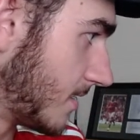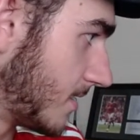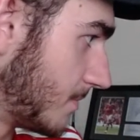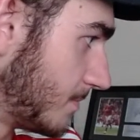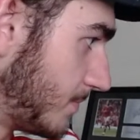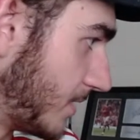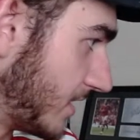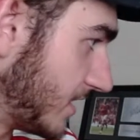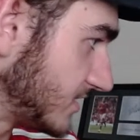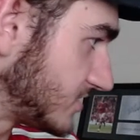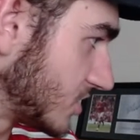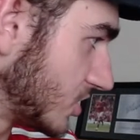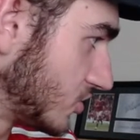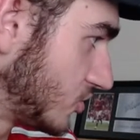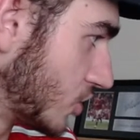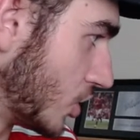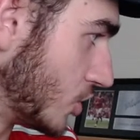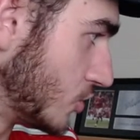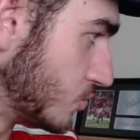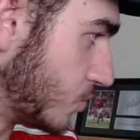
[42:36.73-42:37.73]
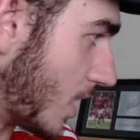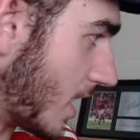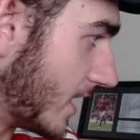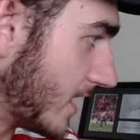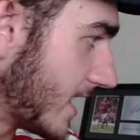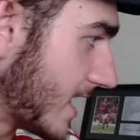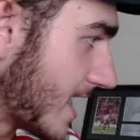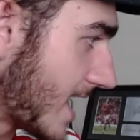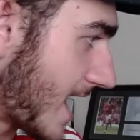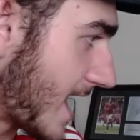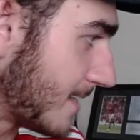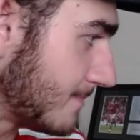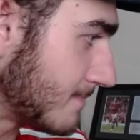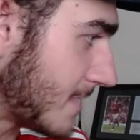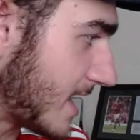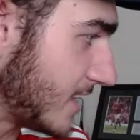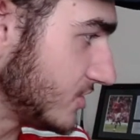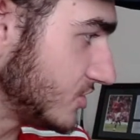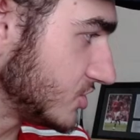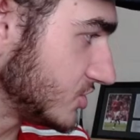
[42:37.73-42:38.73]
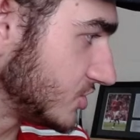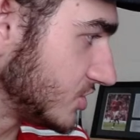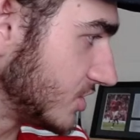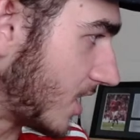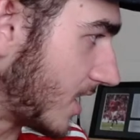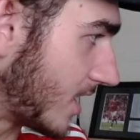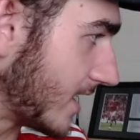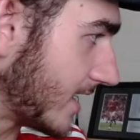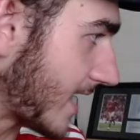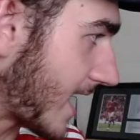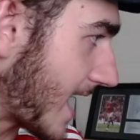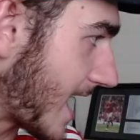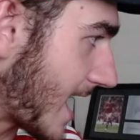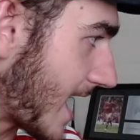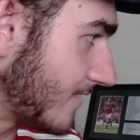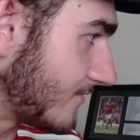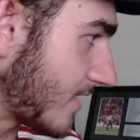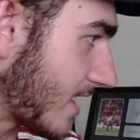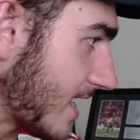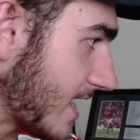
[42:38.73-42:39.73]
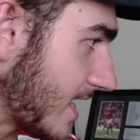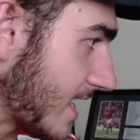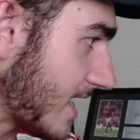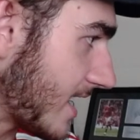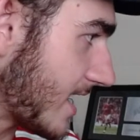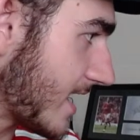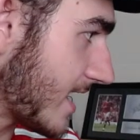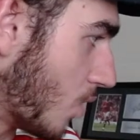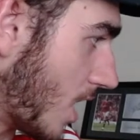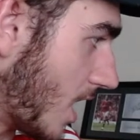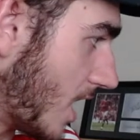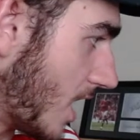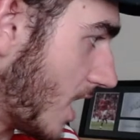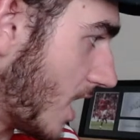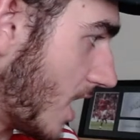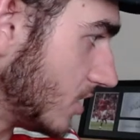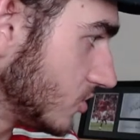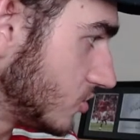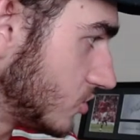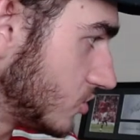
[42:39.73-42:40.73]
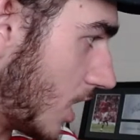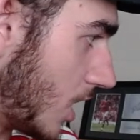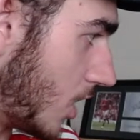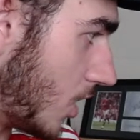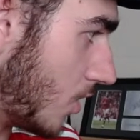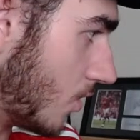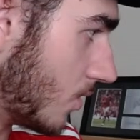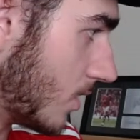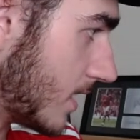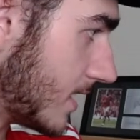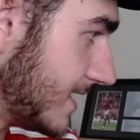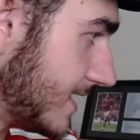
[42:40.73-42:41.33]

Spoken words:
but it's a good one. And Manchester United have a 1-goal